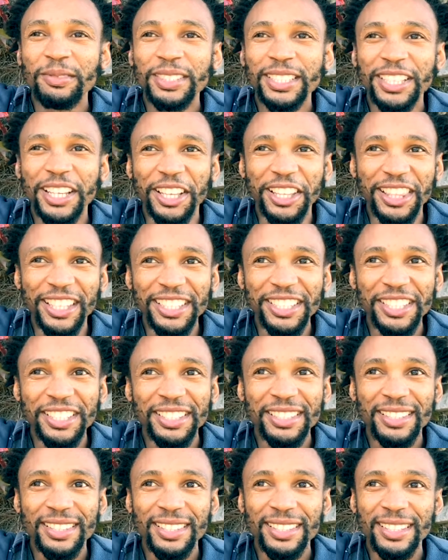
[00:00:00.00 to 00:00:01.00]
So this
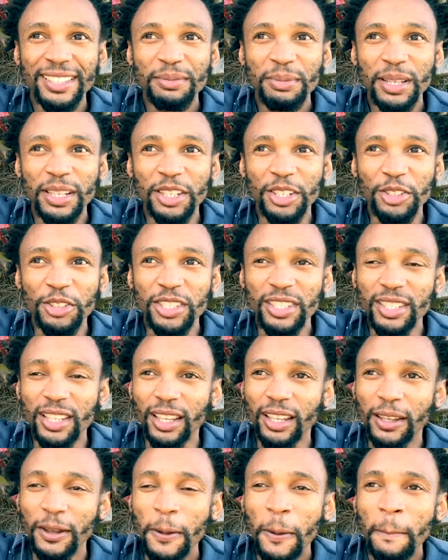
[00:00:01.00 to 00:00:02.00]
has been
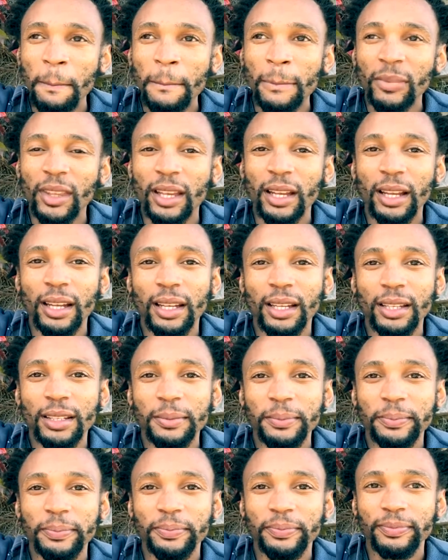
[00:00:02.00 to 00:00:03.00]
interesting.
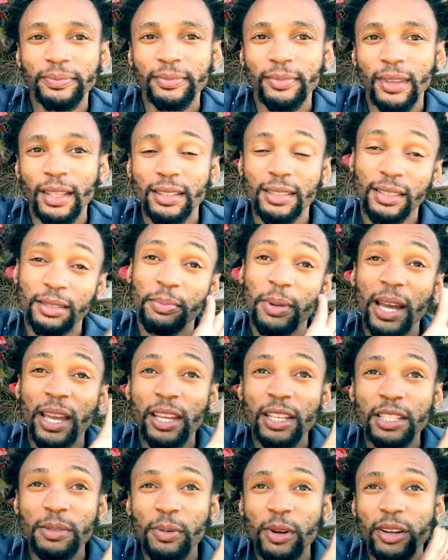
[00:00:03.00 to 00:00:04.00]
It's my
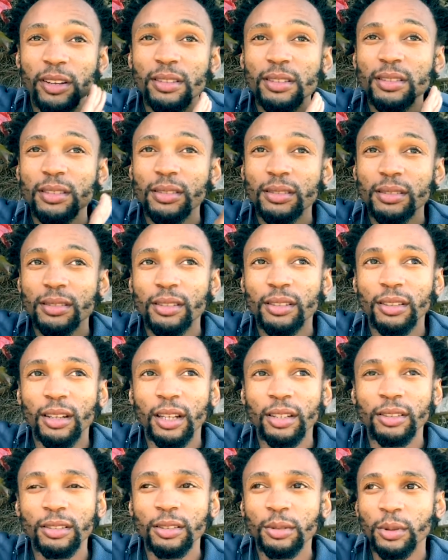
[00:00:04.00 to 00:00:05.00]
experience, so I
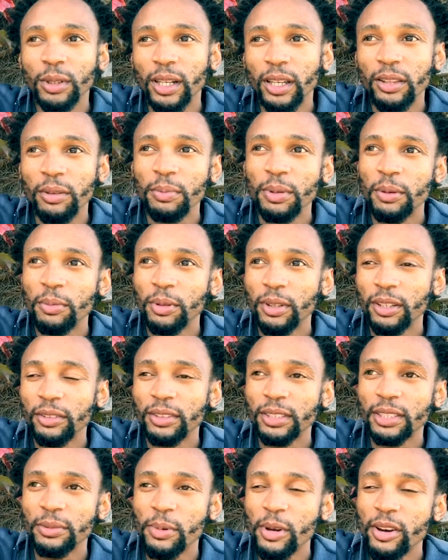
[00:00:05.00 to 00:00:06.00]
don't know what other people have
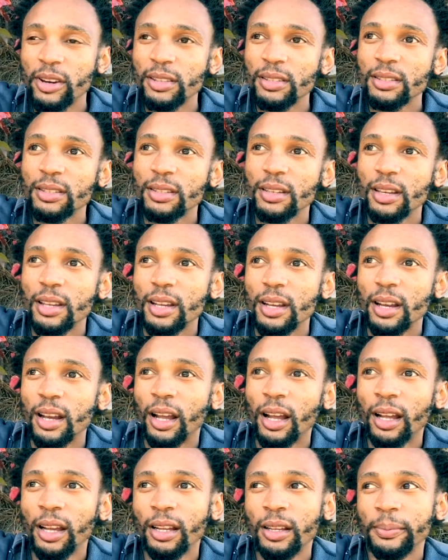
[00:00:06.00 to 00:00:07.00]
experienced.
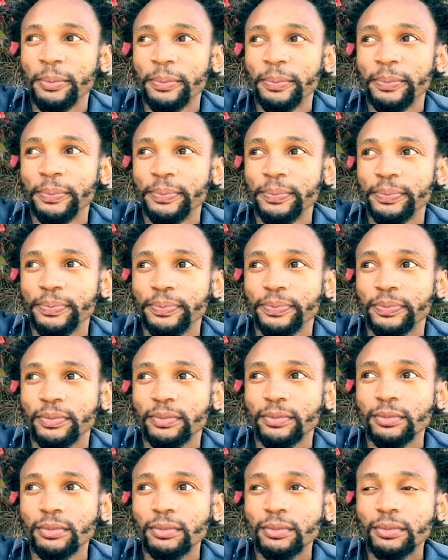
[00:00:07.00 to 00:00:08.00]
And
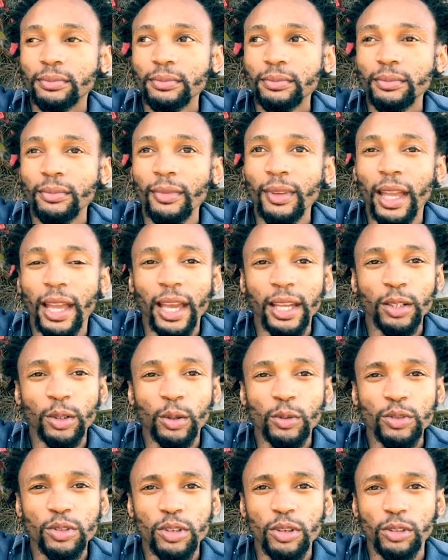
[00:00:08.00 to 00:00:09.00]

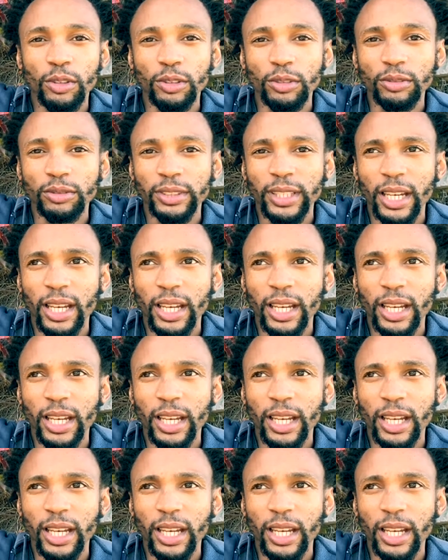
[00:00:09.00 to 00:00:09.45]
also,